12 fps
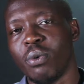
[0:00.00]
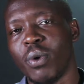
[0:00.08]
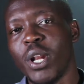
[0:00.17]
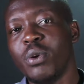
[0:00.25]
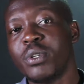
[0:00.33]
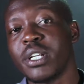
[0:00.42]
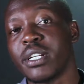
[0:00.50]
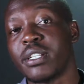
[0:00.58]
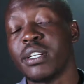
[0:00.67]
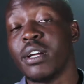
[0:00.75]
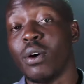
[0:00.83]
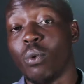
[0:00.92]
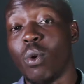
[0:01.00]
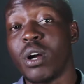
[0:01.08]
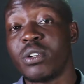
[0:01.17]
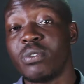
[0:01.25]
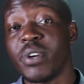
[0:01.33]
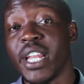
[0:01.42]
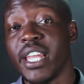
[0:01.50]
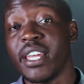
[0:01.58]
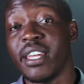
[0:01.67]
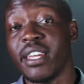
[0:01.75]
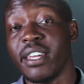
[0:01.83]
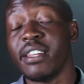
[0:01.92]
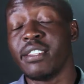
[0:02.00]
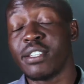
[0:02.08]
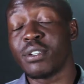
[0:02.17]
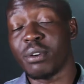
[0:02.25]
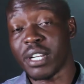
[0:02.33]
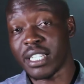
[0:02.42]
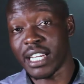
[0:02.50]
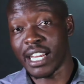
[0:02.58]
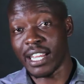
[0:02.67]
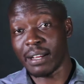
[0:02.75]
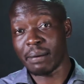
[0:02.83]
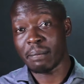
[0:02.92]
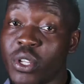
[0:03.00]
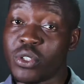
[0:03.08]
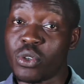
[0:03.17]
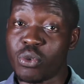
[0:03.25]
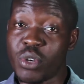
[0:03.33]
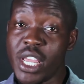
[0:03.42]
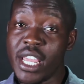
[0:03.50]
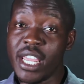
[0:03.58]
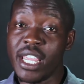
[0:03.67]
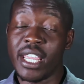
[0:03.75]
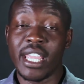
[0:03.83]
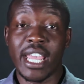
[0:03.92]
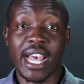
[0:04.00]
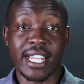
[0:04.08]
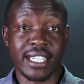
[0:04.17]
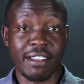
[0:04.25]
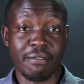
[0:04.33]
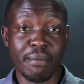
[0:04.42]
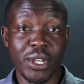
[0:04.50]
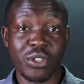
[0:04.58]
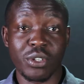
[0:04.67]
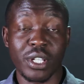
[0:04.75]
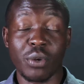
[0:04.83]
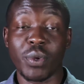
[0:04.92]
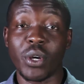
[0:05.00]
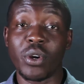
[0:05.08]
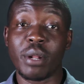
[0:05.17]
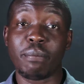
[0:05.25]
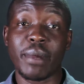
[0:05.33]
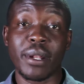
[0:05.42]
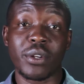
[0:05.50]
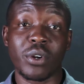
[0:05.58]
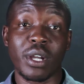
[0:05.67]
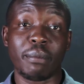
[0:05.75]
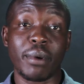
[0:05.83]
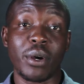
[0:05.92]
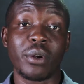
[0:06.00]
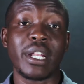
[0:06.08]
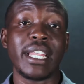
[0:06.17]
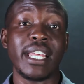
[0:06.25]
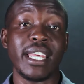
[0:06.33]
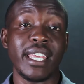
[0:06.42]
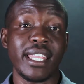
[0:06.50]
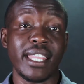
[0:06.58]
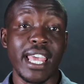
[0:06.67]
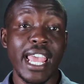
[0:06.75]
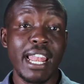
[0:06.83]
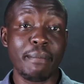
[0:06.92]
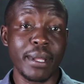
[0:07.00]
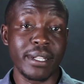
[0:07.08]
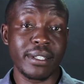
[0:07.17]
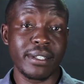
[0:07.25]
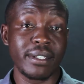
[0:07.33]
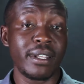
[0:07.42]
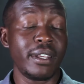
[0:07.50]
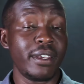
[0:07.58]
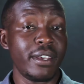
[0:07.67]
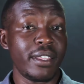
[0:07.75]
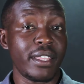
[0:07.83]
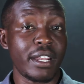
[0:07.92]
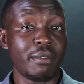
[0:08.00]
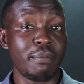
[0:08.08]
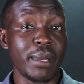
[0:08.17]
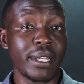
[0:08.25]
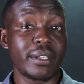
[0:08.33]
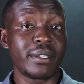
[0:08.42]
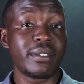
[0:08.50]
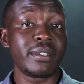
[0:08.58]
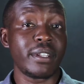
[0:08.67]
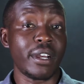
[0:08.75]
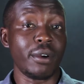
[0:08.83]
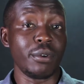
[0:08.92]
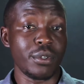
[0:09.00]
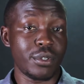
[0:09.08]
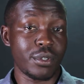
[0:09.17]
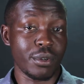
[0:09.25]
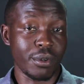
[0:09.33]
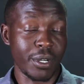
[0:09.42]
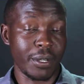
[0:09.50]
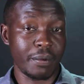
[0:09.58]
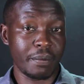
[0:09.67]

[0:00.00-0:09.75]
we looked at what really is storytelling. So today, as I've mentioned, that we are going to talk about the elements that makes a good story.